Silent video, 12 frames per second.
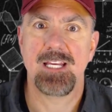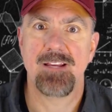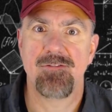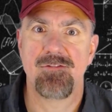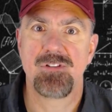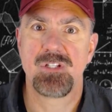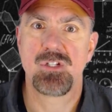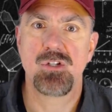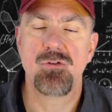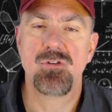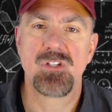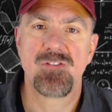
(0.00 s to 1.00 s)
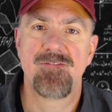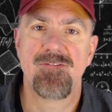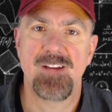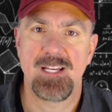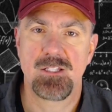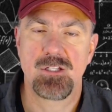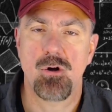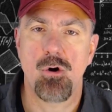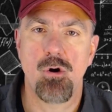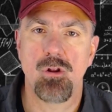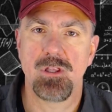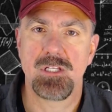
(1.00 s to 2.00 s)
gives students fits
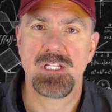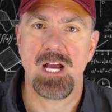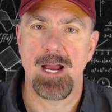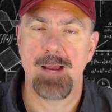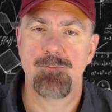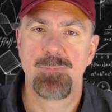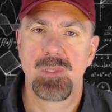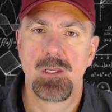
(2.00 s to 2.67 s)
all the time.